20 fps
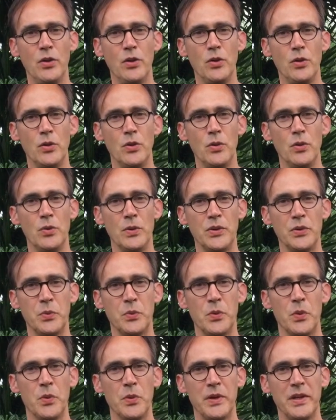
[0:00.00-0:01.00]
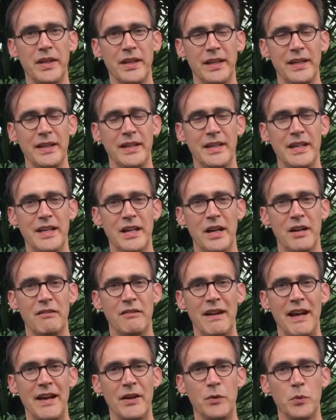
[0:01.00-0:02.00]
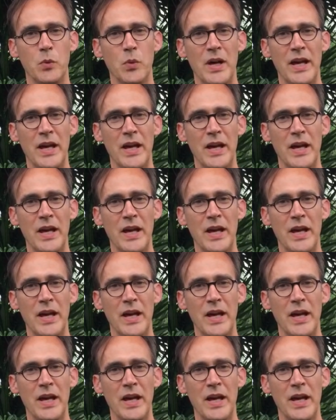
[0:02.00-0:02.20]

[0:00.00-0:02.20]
who is walking around